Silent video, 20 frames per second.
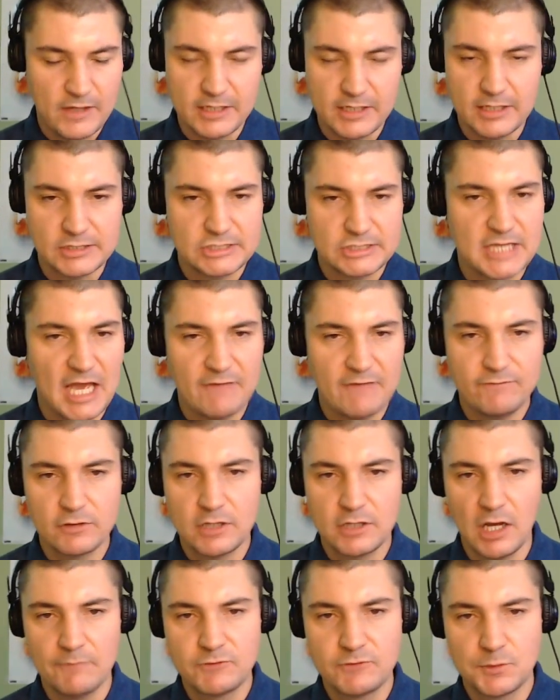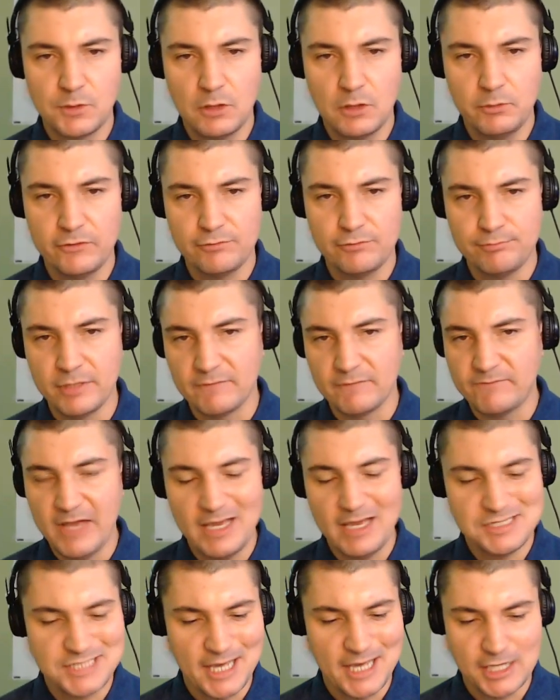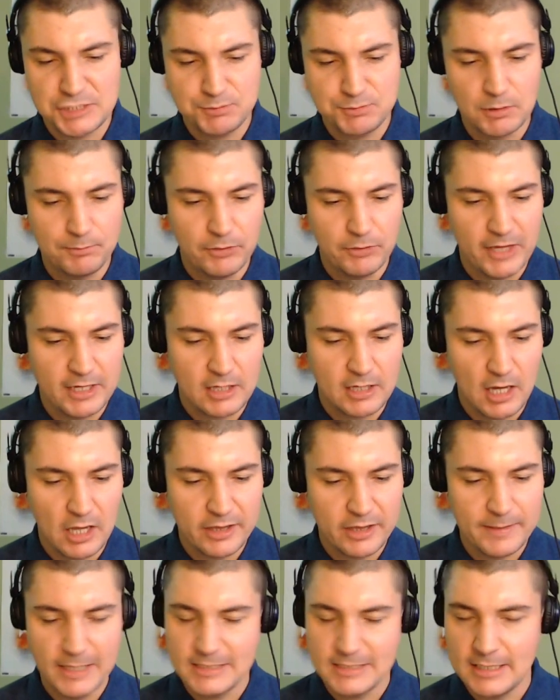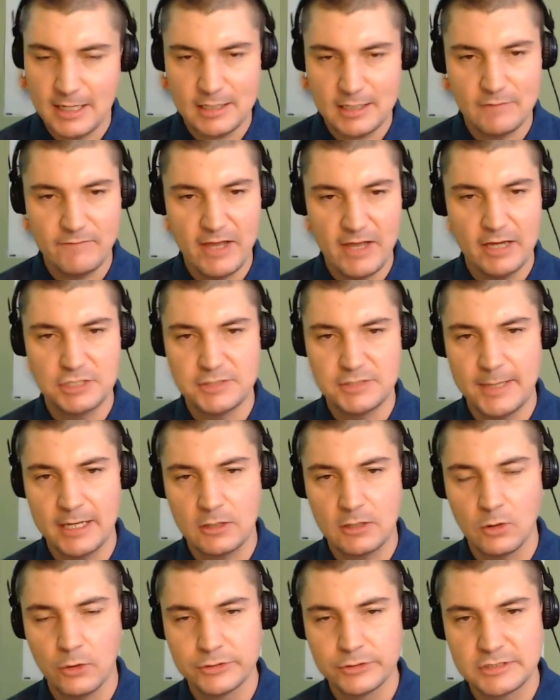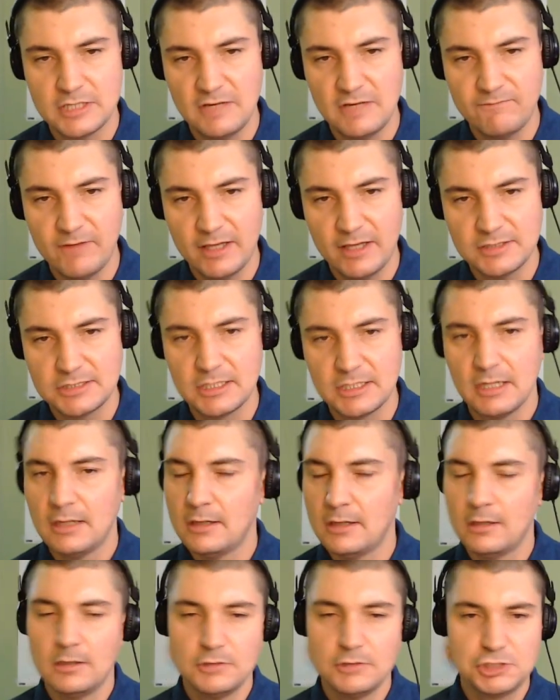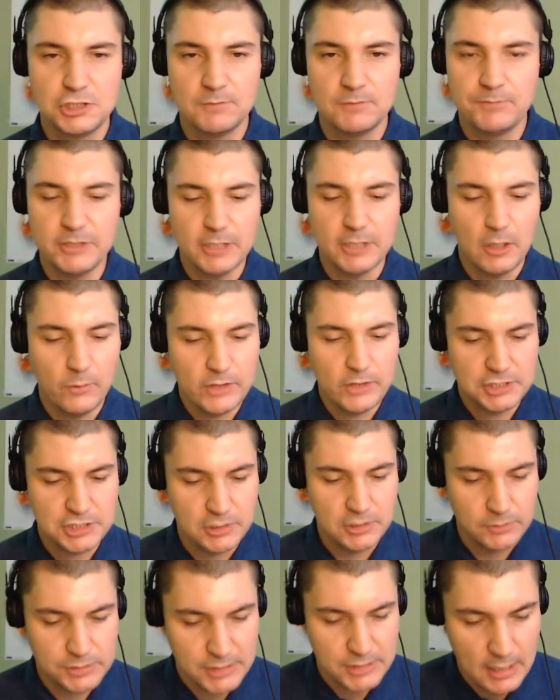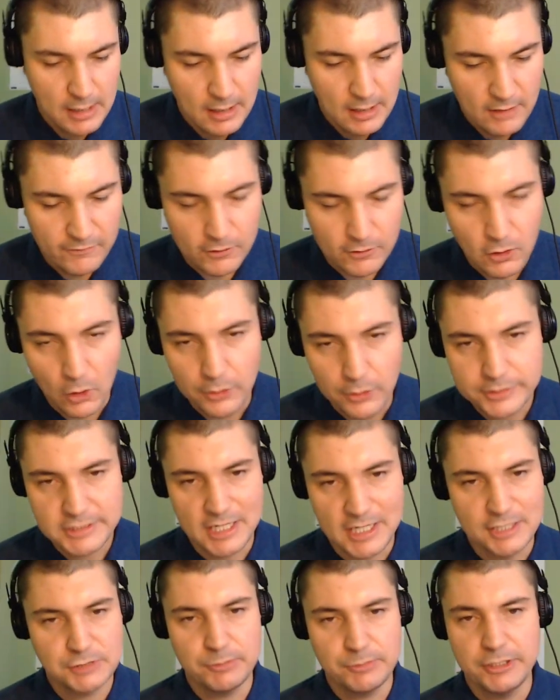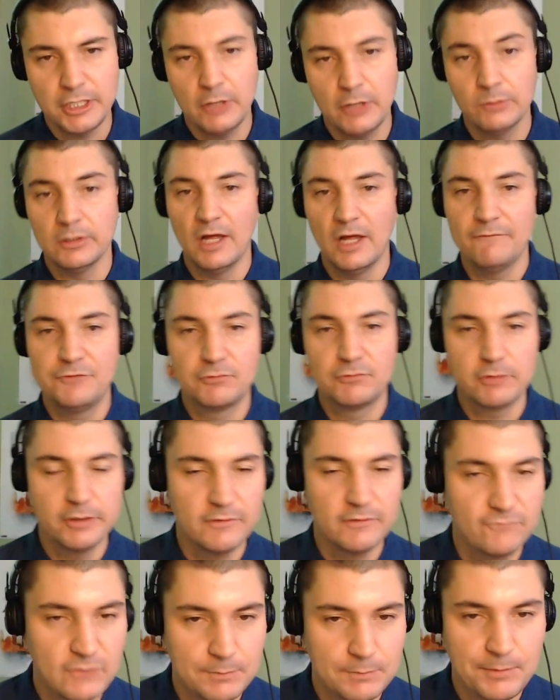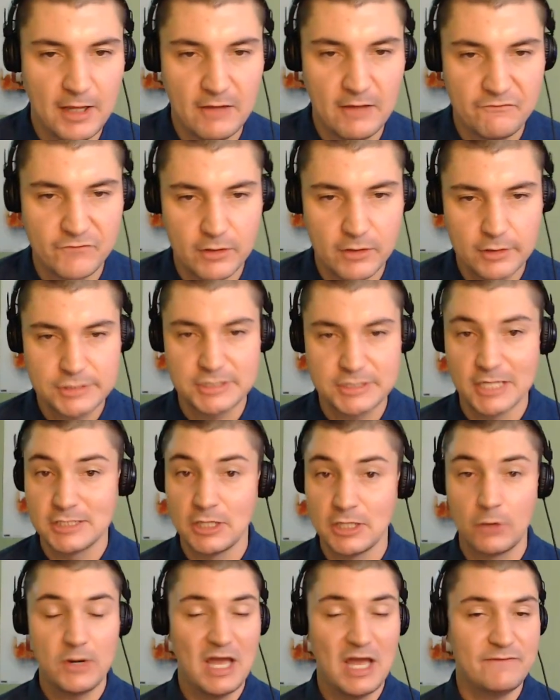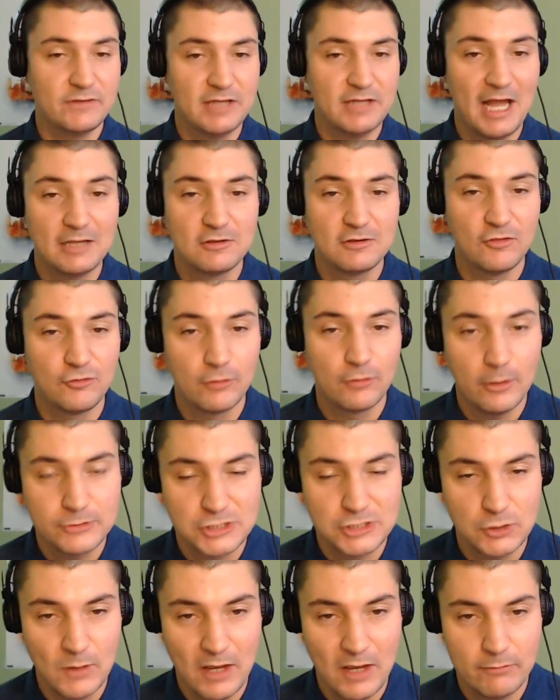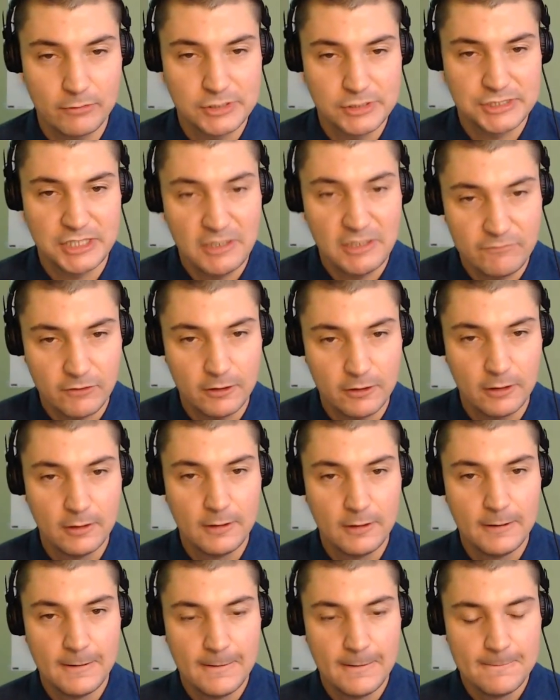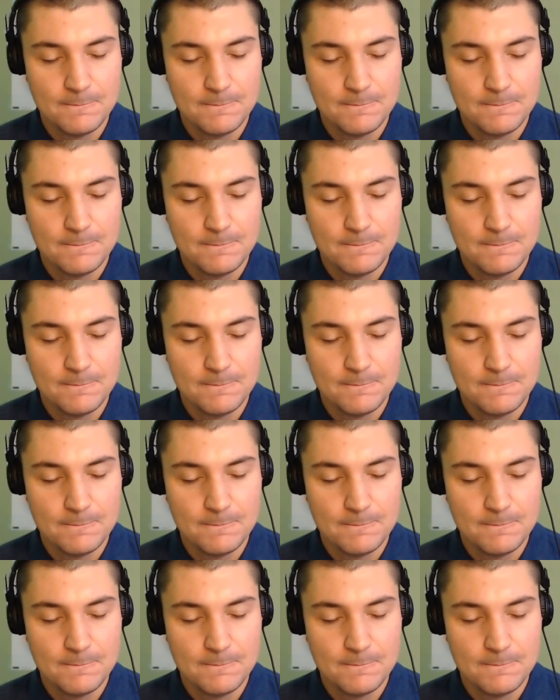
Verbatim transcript: They get Stafford comfortable with McVay's expert play calling. They take advantage of that Colts defense. Should be no issues. The Colts, as we know, love to run the football first. They don't have a lot to throw to at receiver.